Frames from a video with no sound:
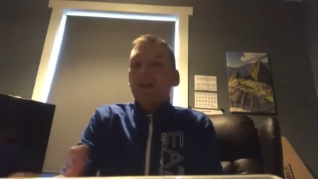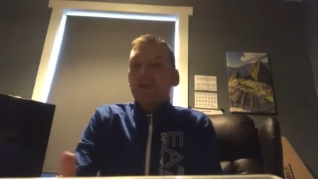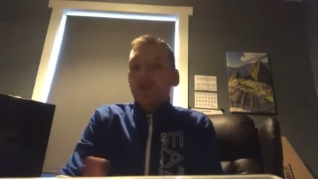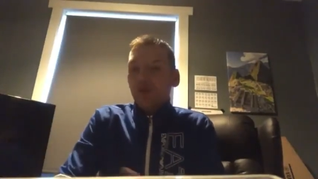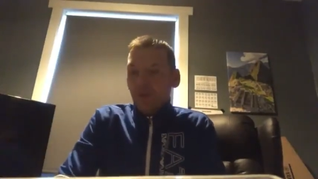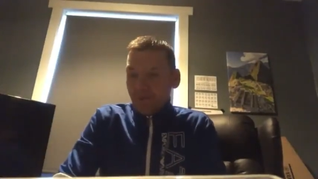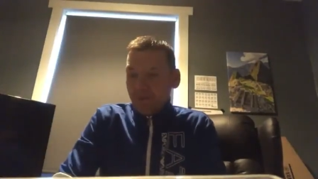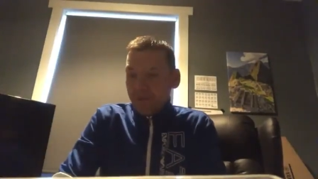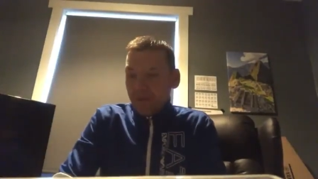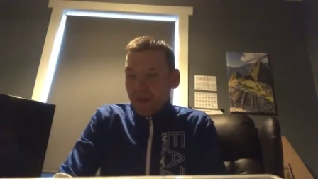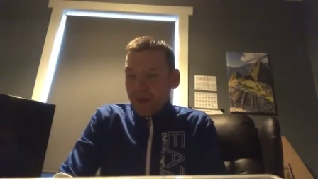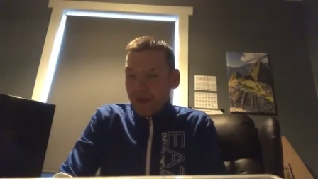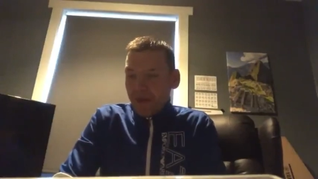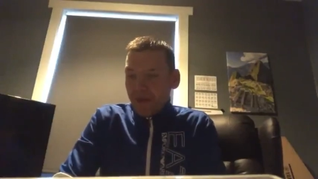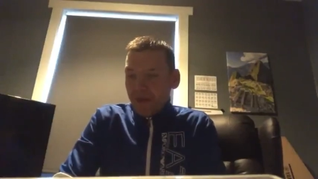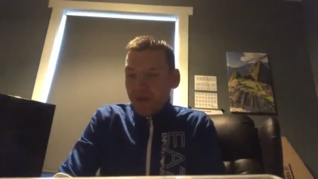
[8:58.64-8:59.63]
so
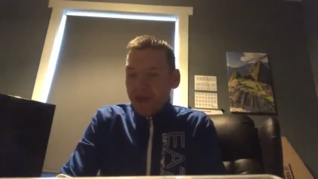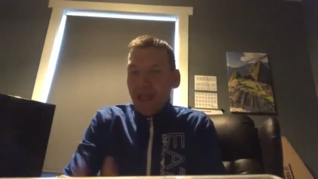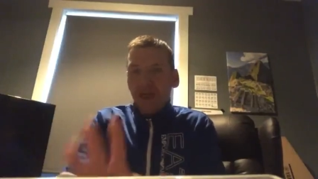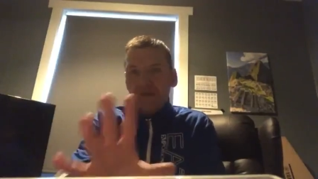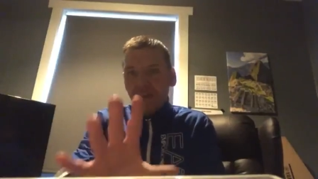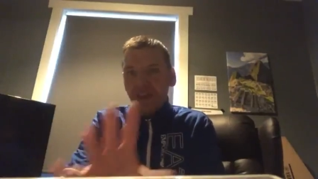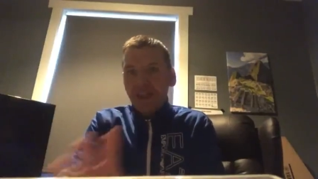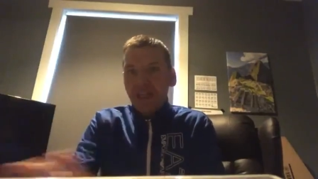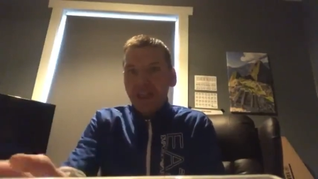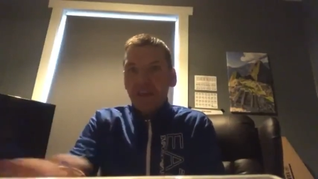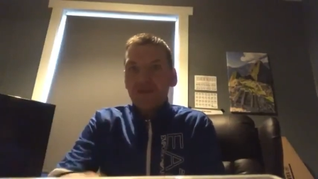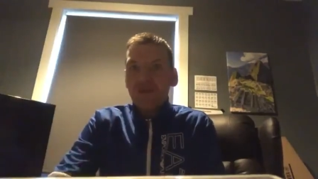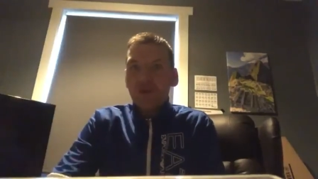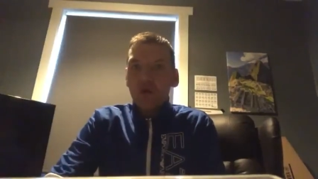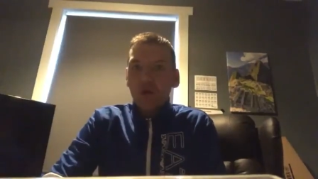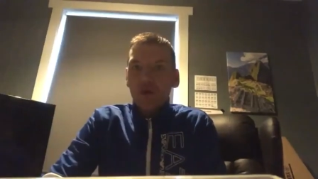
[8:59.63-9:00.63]
they have credit
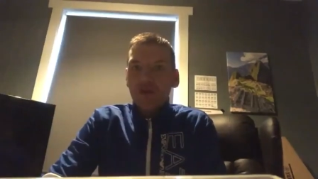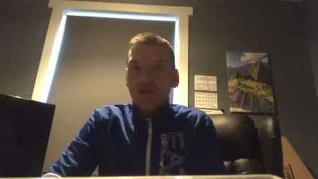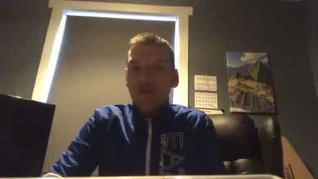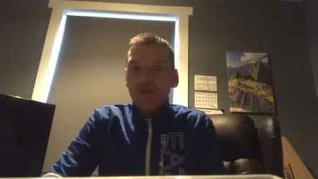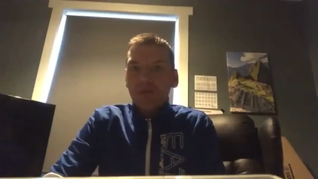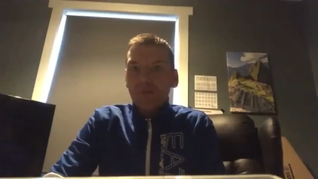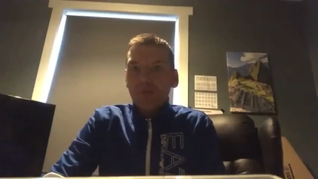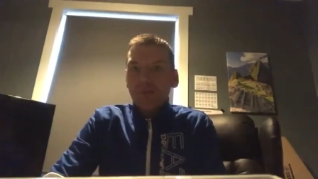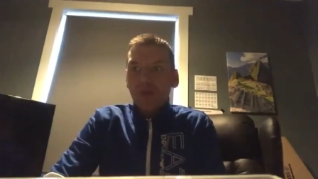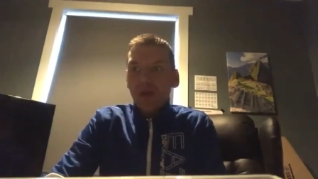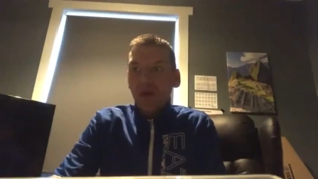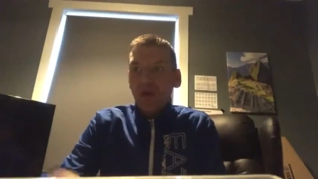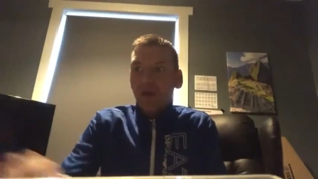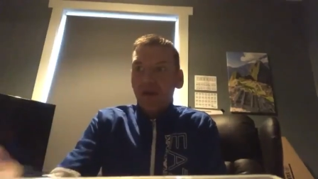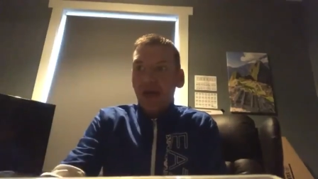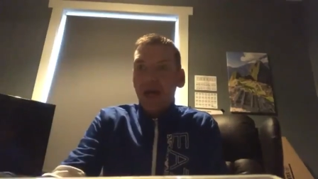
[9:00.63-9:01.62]
scores
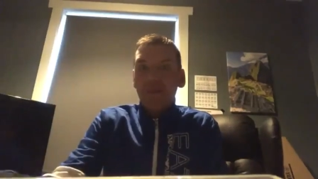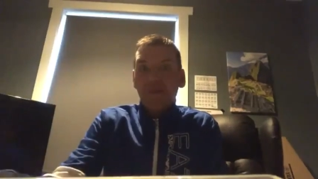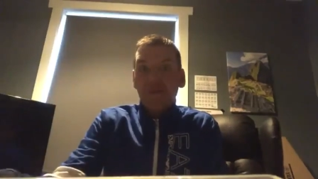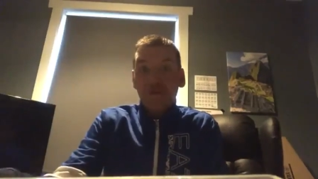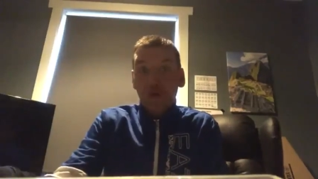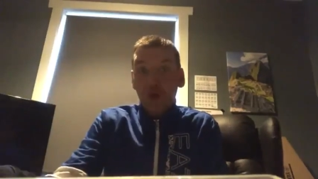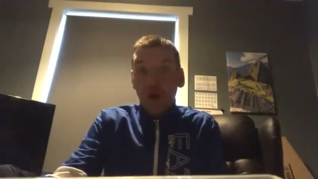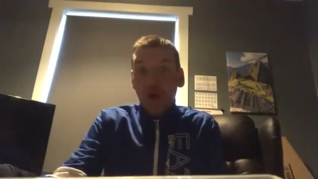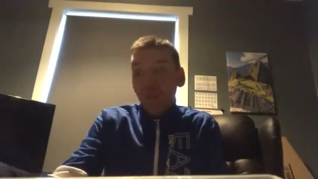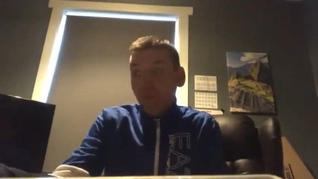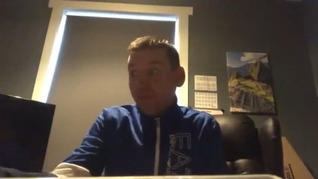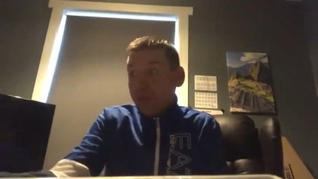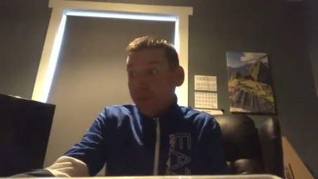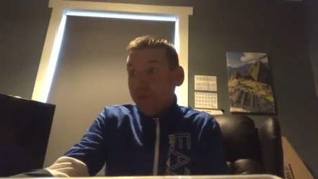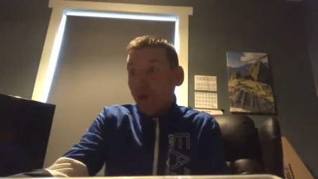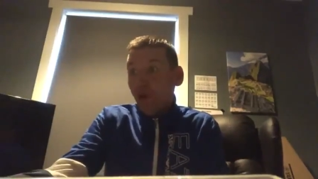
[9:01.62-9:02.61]
um, for
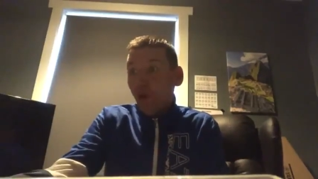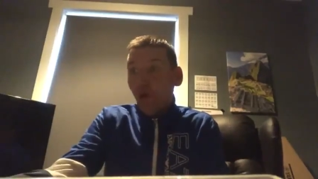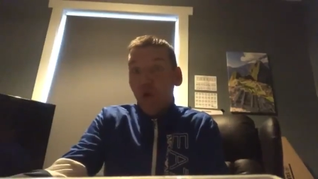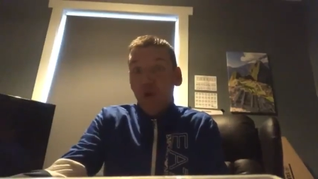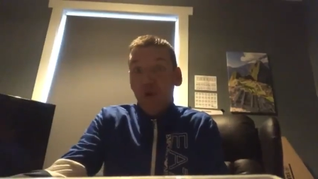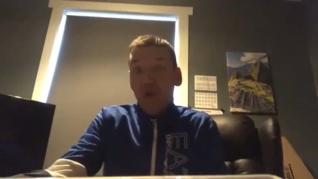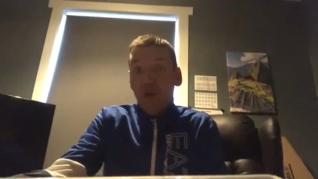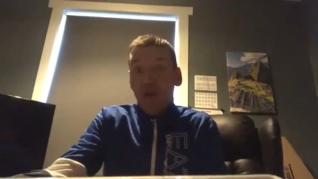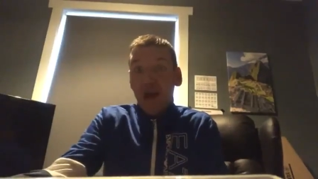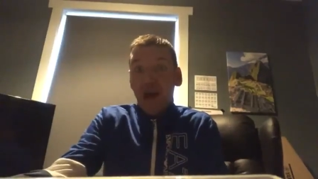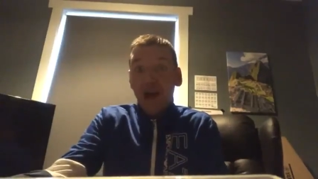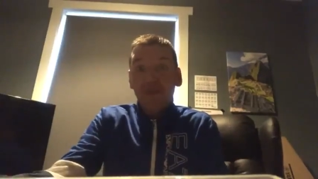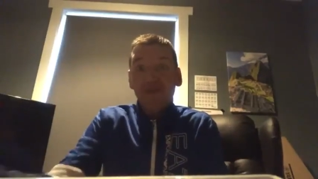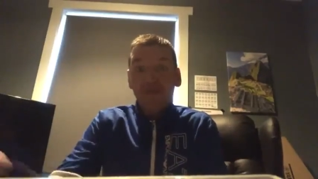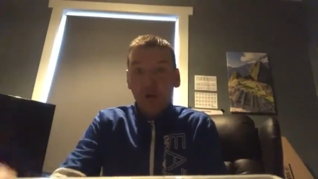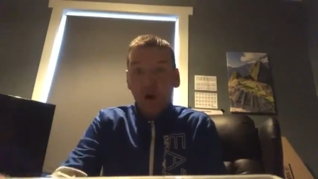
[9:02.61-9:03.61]
people
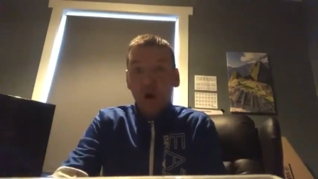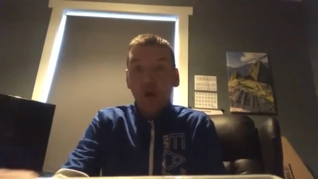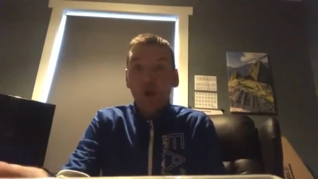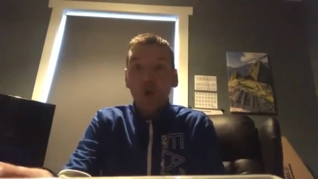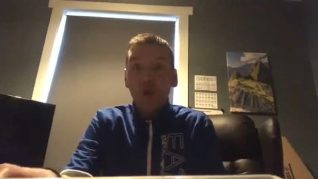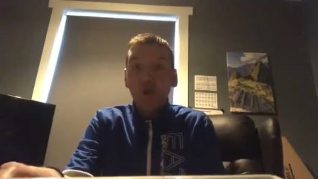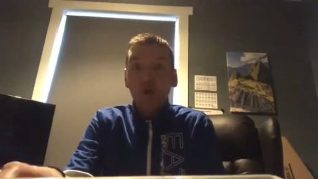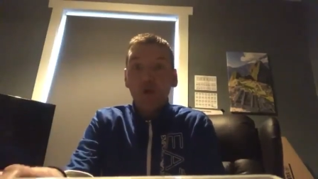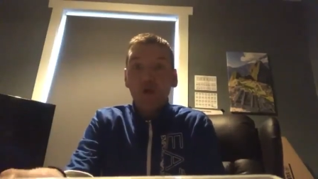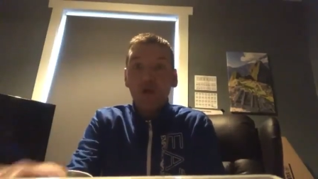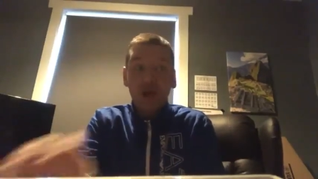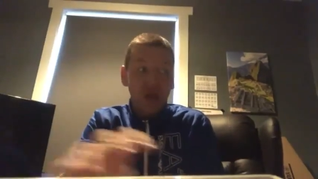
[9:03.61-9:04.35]
that follow the